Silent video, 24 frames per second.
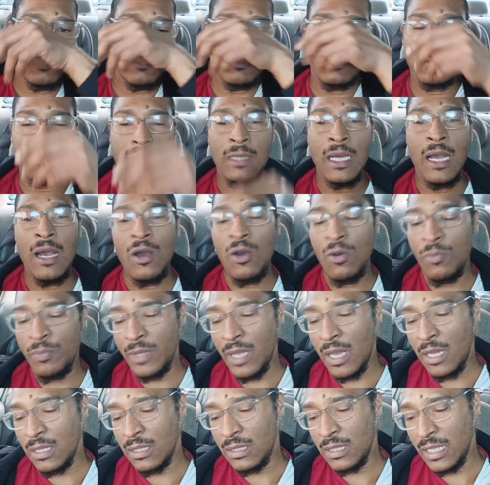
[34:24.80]
I hope
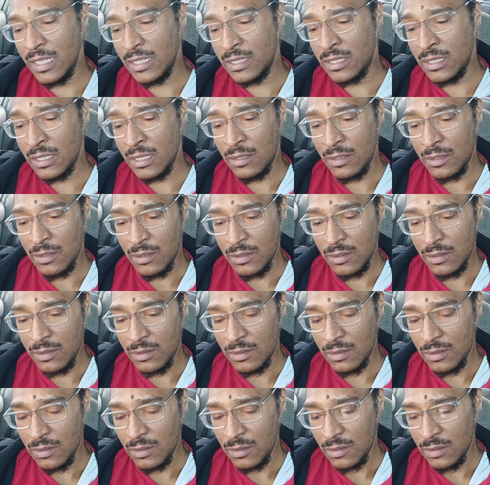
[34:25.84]
y'all are listening.
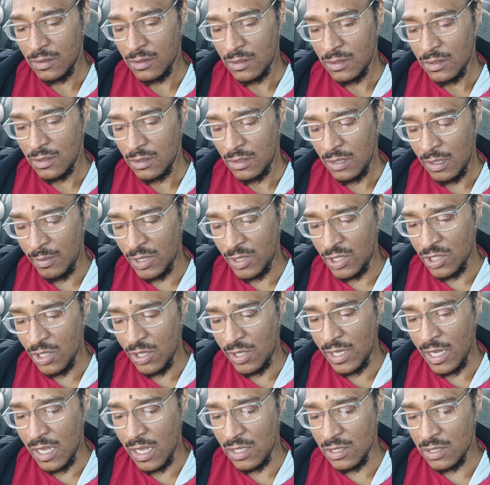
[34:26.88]
Let me show
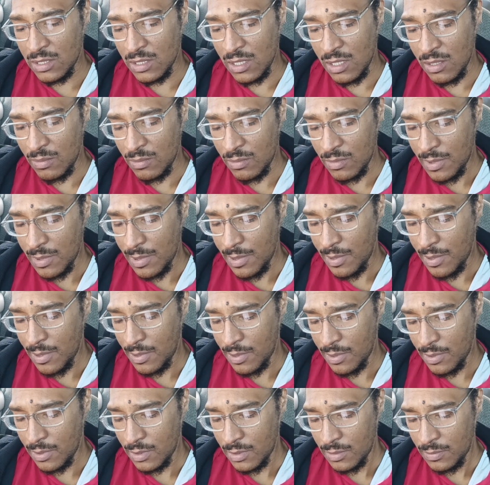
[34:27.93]
y'all something.
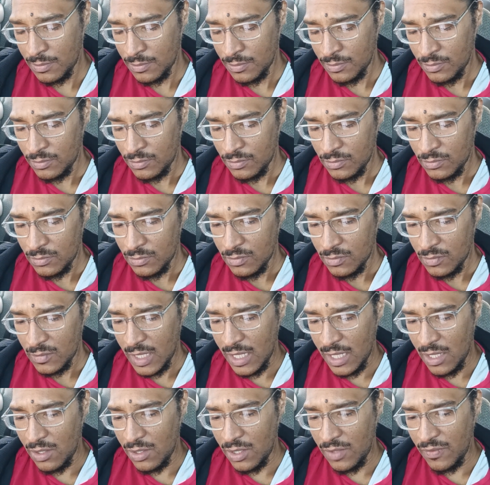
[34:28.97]

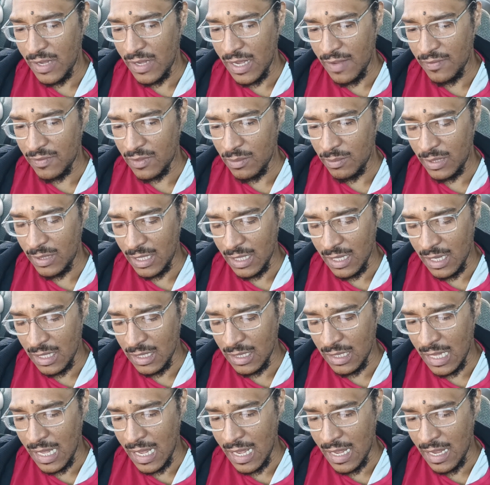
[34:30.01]
They don't even have to be
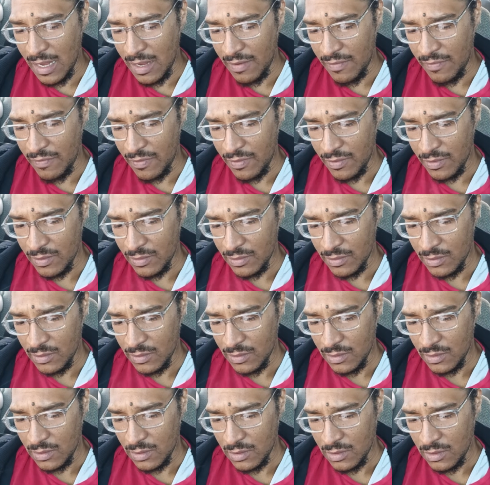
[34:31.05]
alive.
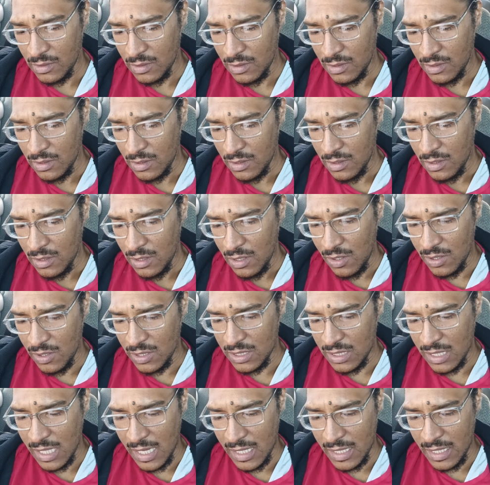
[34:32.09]
Oh, it's
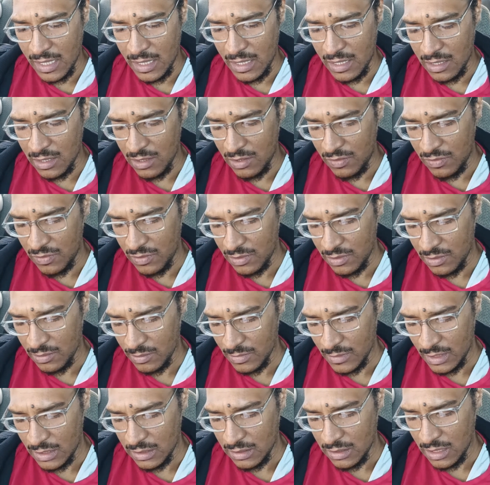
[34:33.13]
not in this.
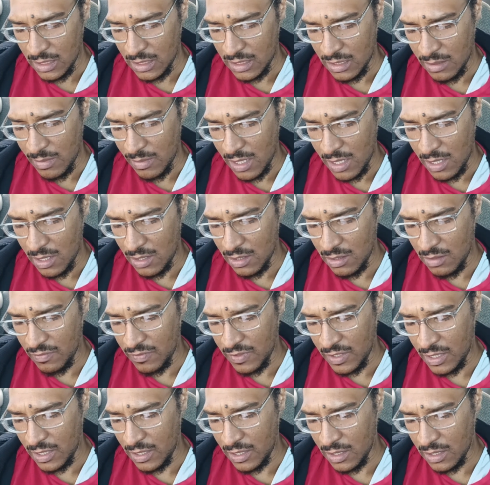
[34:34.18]
It's in my other
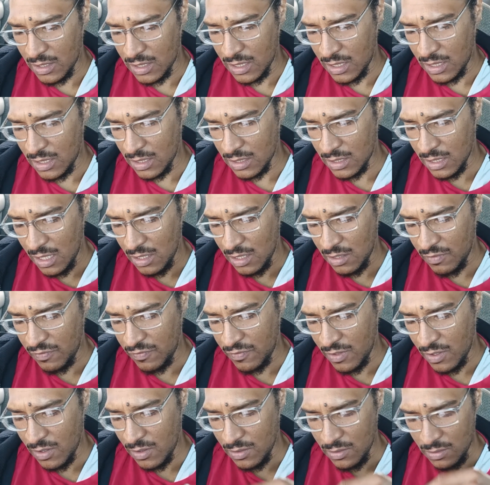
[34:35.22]
video. It's in this other
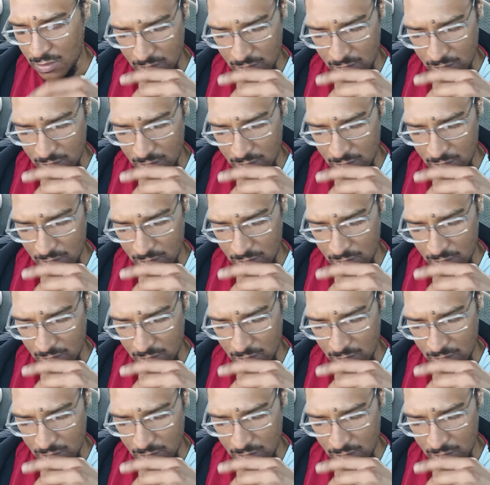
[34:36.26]
phone.